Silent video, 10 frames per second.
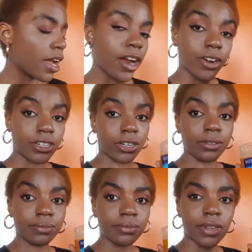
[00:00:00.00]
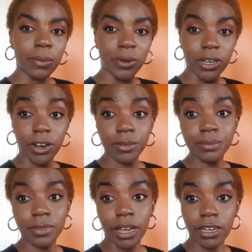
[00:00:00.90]
hair gel I bought here
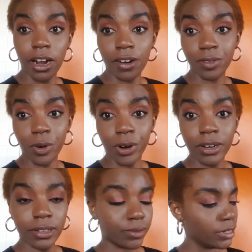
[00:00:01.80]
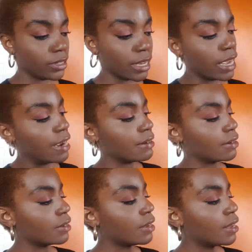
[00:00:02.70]
at Carrefour, which is in
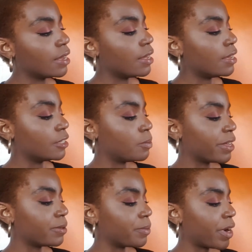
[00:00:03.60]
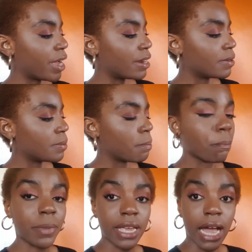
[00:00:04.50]
Kenya. It's by the brand
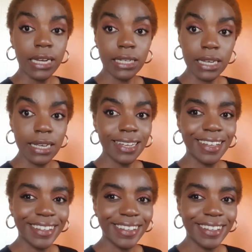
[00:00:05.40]
Miadi.